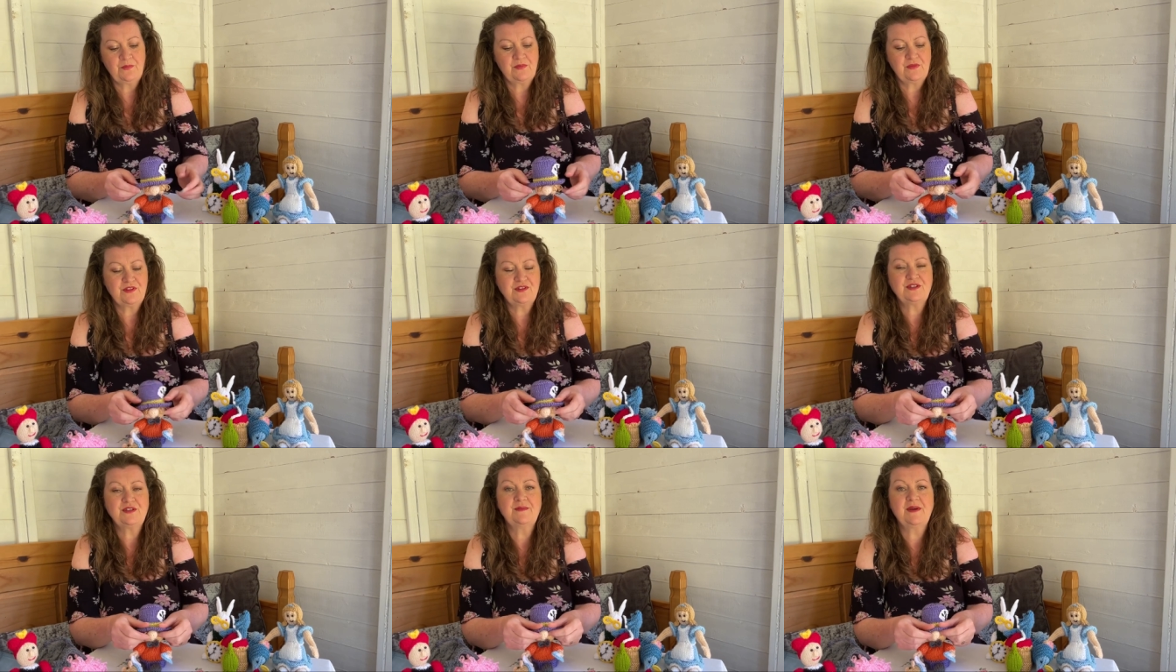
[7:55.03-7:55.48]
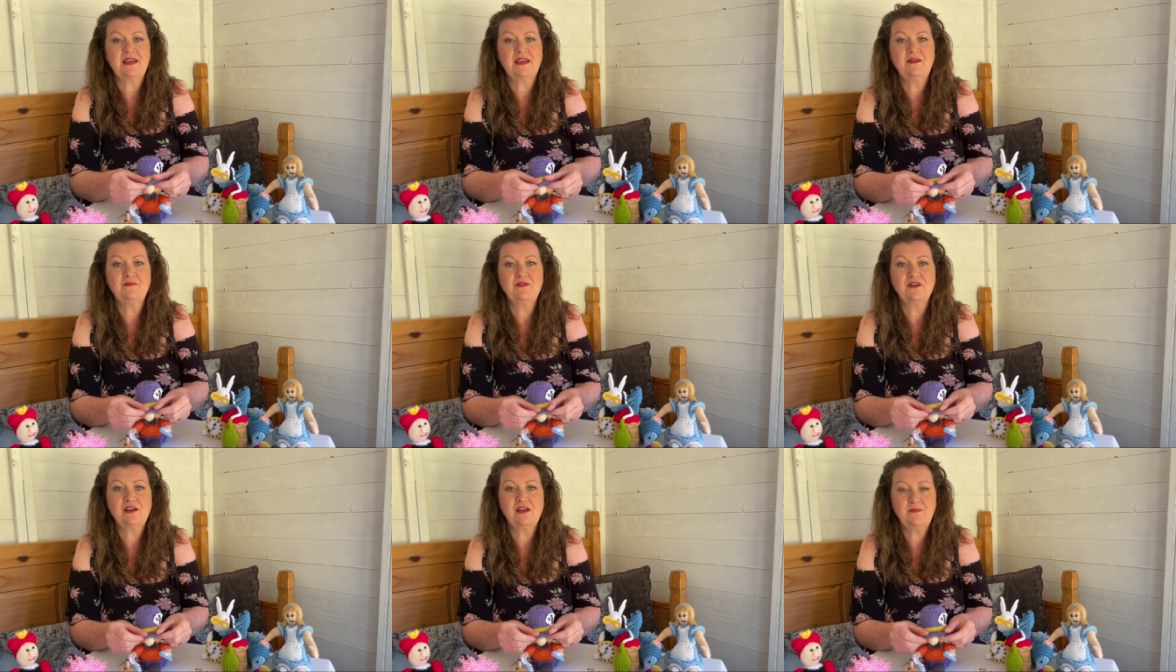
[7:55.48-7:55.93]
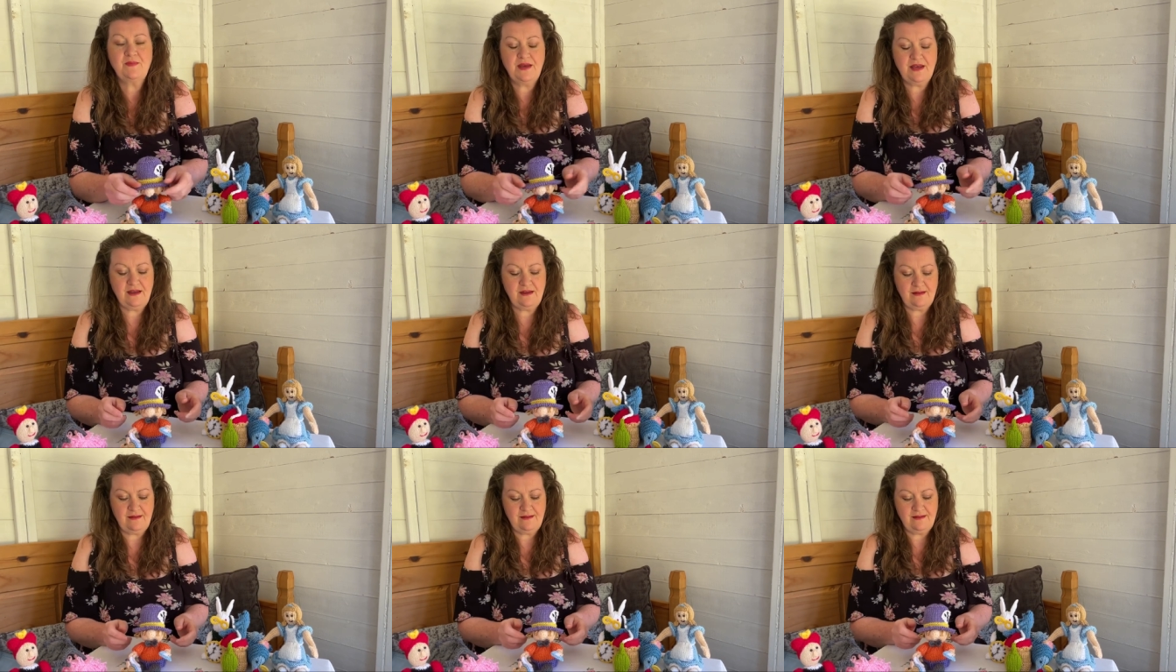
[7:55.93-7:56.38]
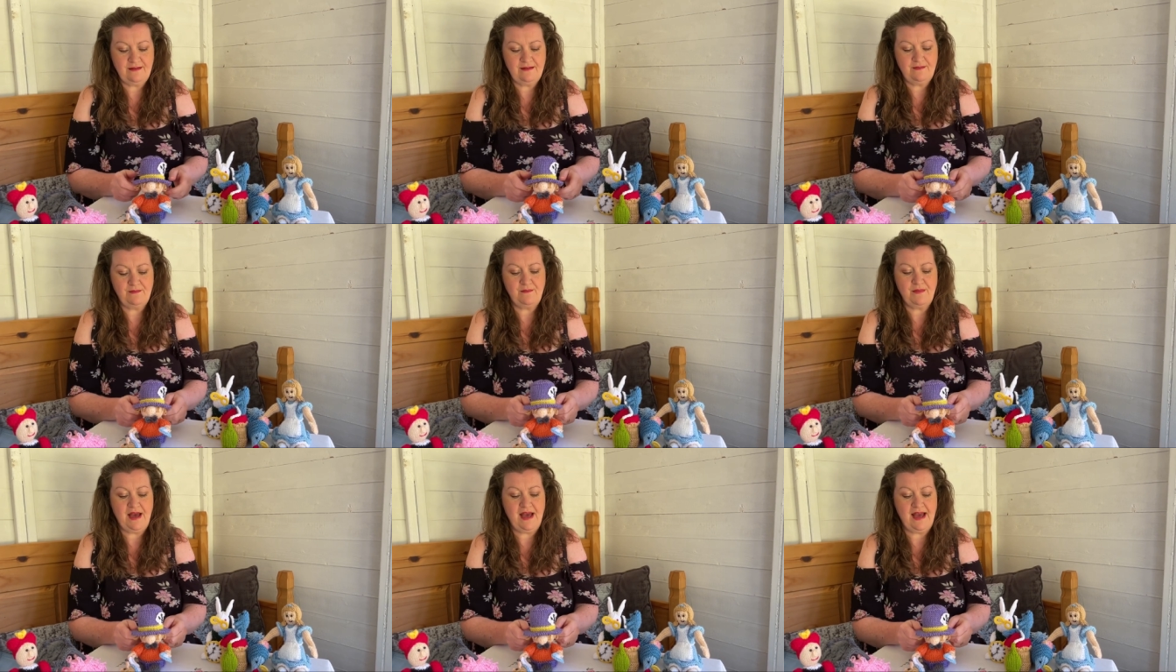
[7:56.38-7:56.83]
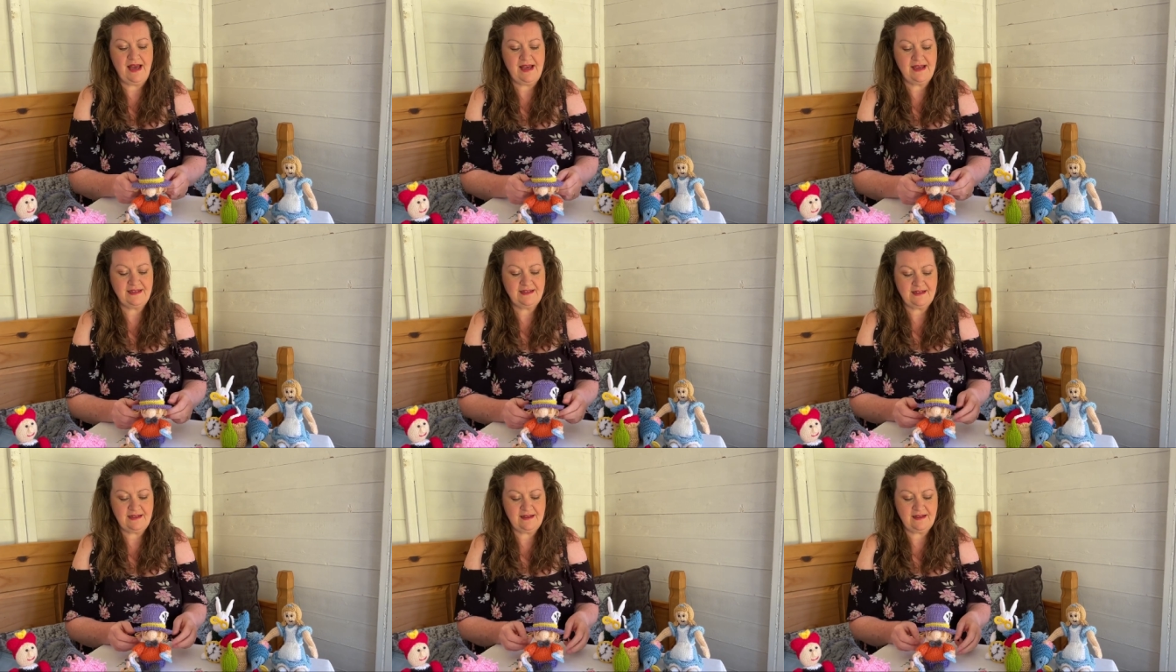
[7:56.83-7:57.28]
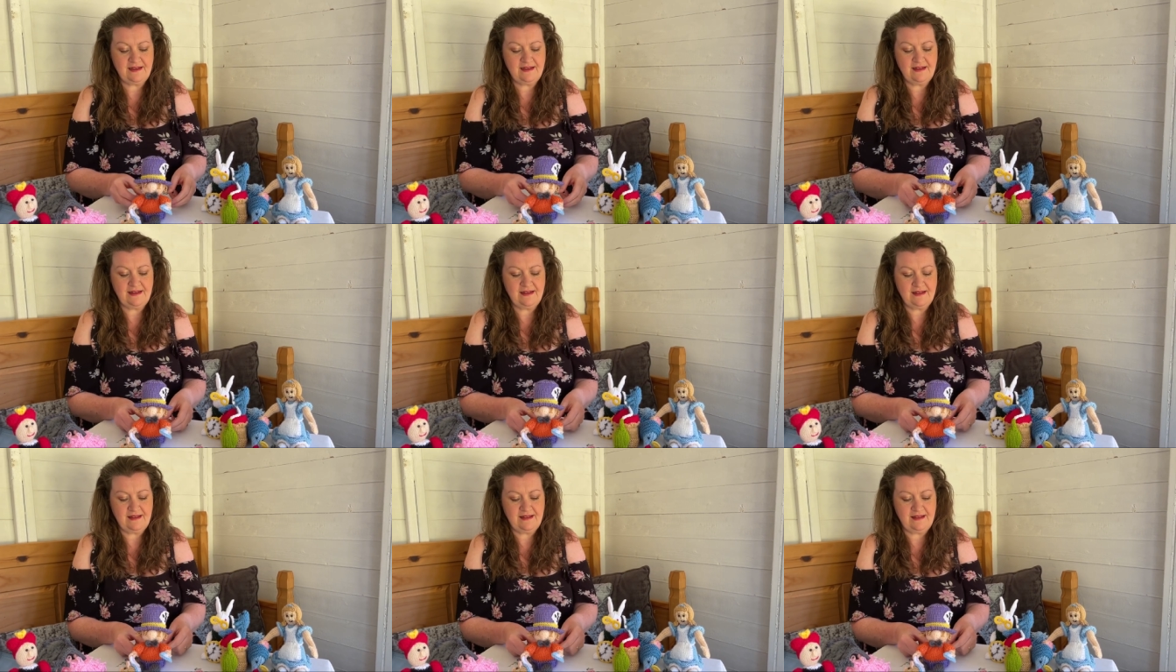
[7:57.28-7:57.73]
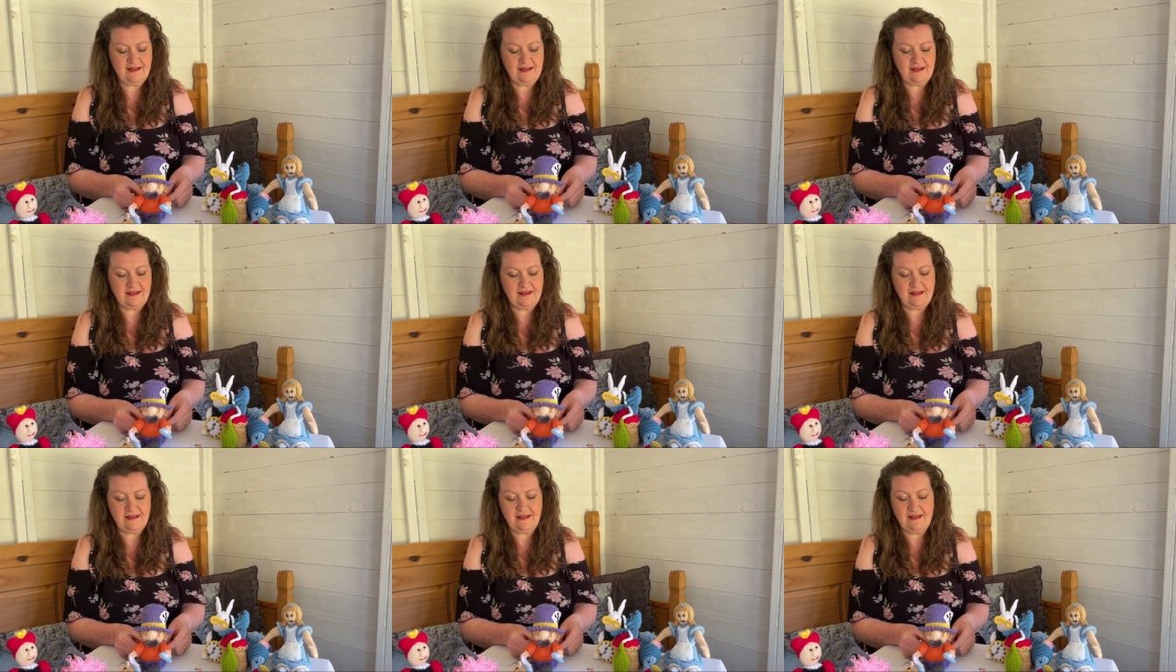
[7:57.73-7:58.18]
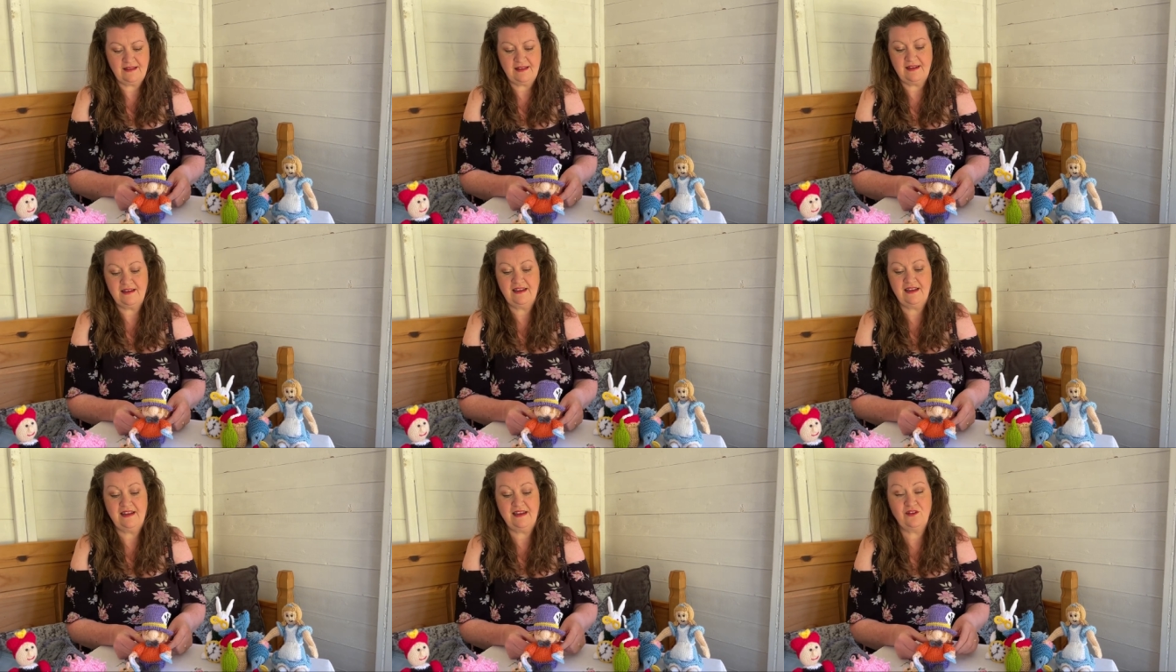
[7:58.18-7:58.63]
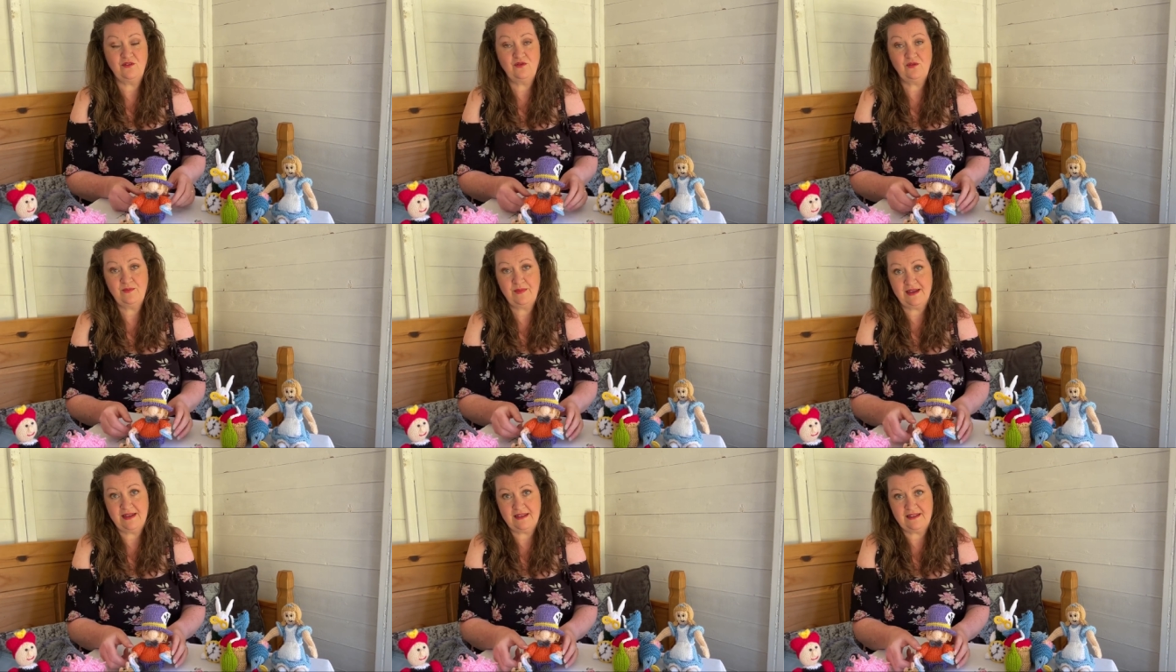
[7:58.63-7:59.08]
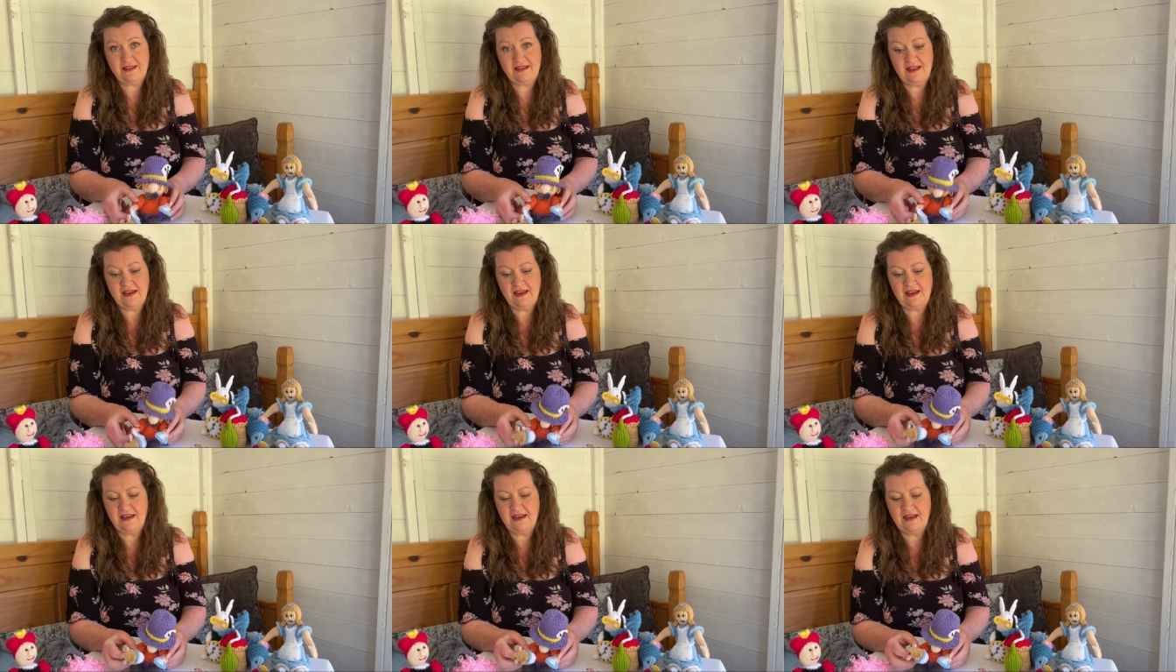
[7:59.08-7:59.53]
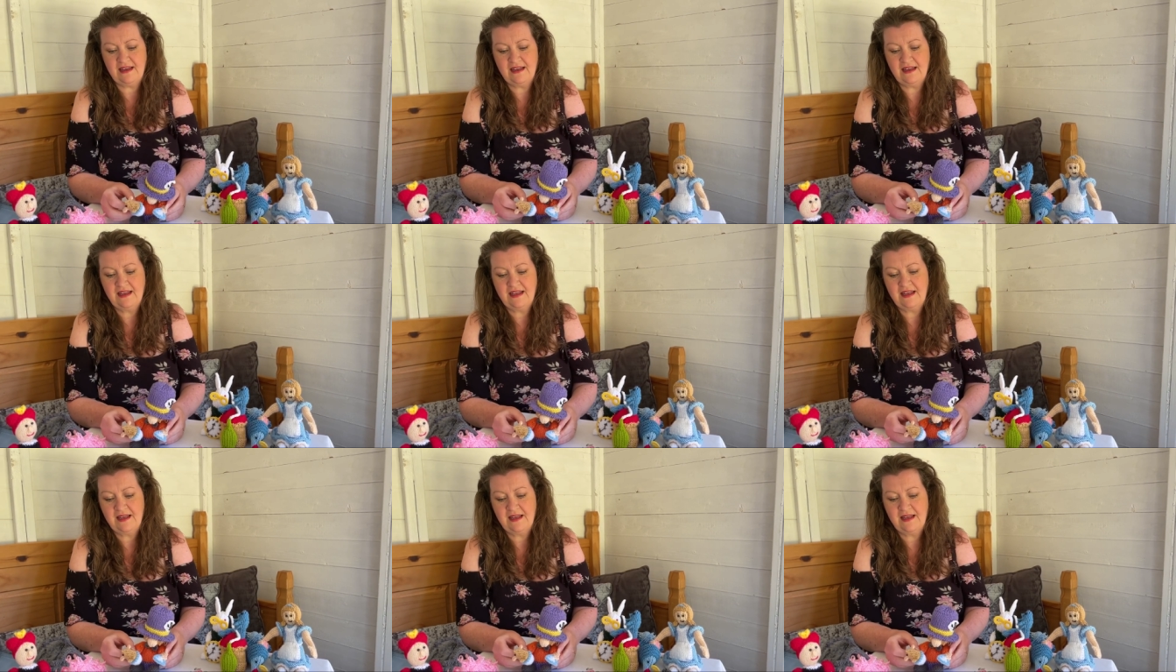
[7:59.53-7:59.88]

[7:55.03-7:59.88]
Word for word: just to make him look a bit mad. They're nearly all mad there.